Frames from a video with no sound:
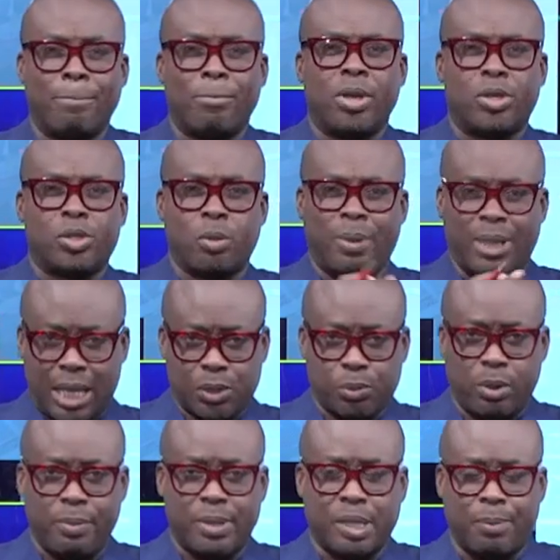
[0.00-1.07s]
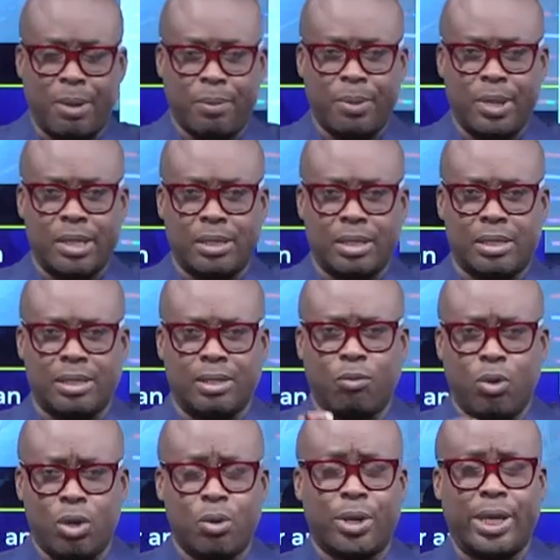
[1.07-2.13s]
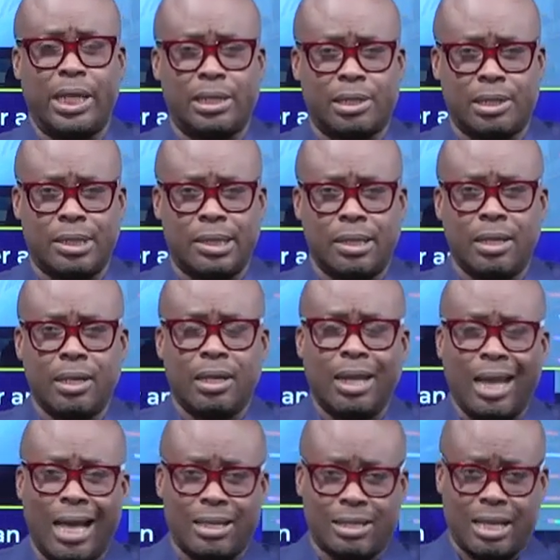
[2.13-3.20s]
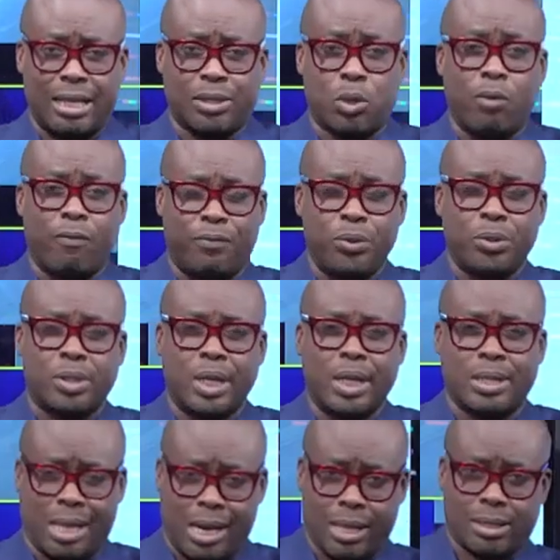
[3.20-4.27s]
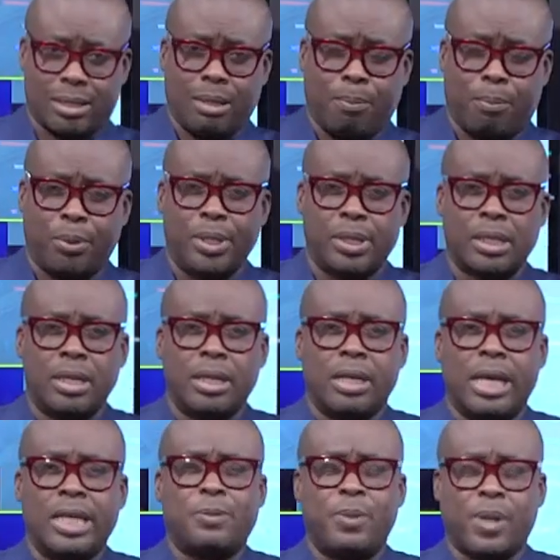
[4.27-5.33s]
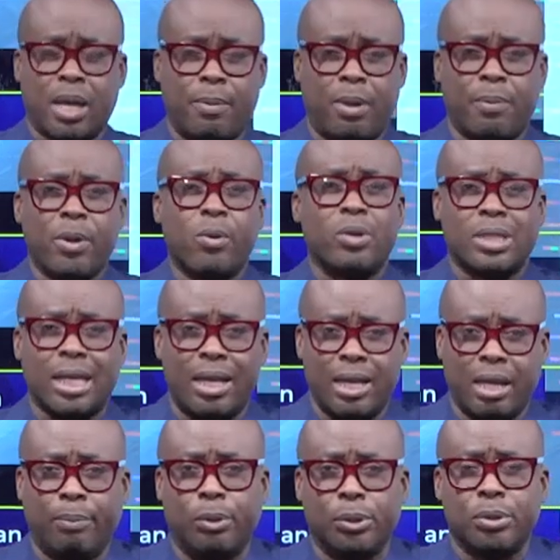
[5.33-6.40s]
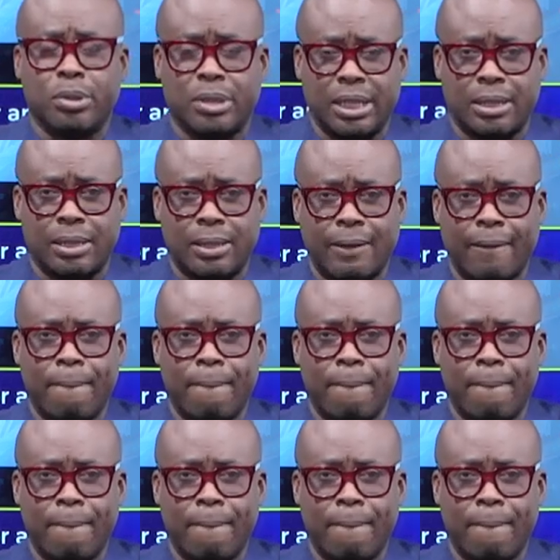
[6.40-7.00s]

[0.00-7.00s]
So, but that's when Mr. Bagbin is sitting. What occasioned last night's confusion is that at some point, Speaker Bagbin was unable to sit.